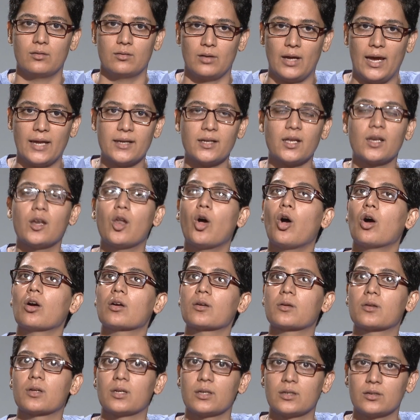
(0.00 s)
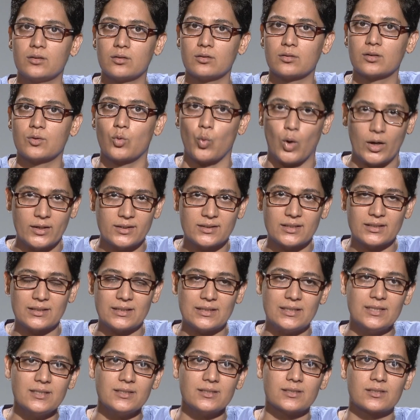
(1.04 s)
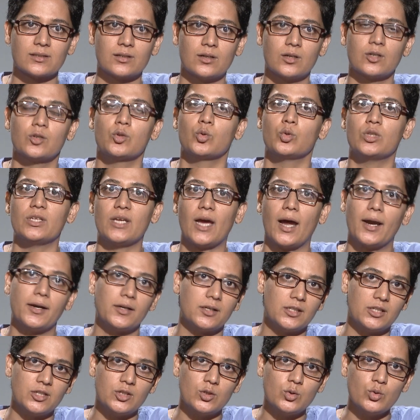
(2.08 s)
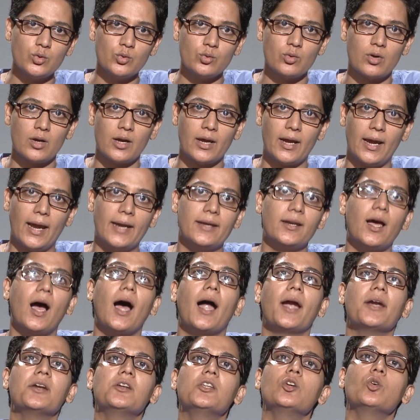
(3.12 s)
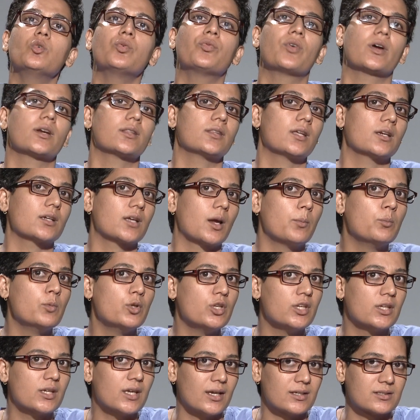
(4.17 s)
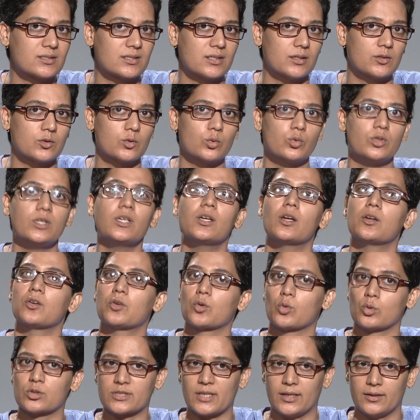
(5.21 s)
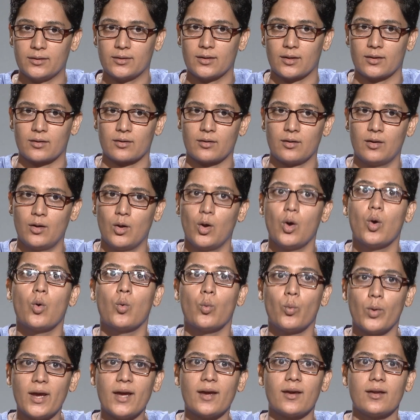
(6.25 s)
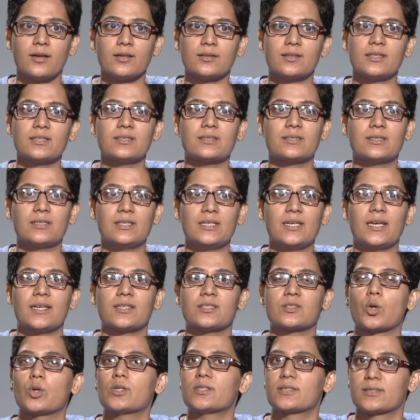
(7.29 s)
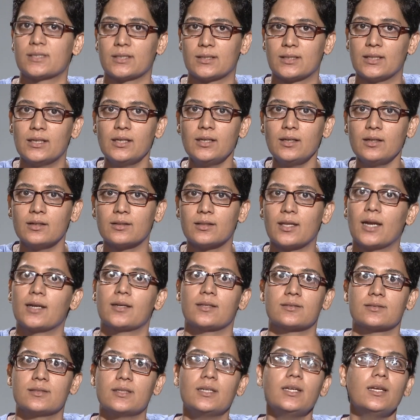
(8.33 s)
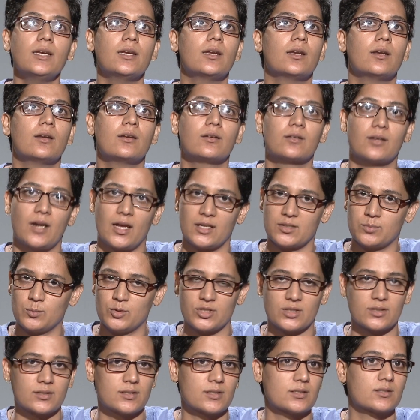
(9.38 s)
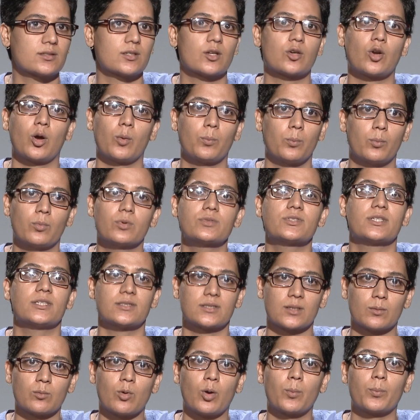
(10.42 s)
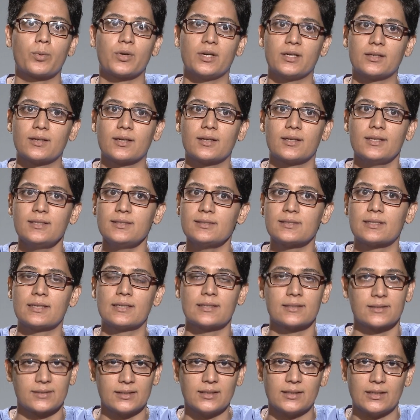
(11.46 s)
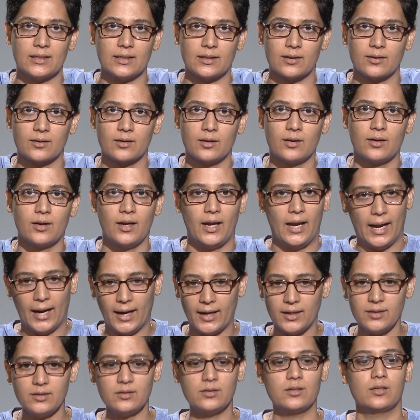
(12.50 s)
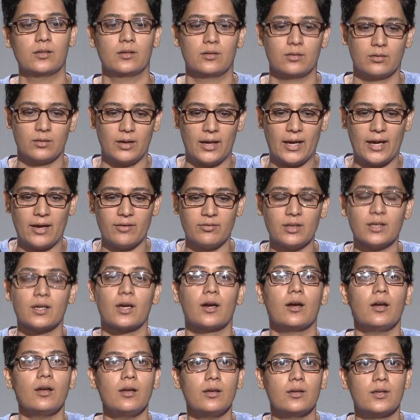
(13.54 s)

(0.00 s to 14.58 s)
analog quantities to the RTU, and RTU further communicates it to the control center, where this TSO is sitting, that is the transmission system operator is sitting and having a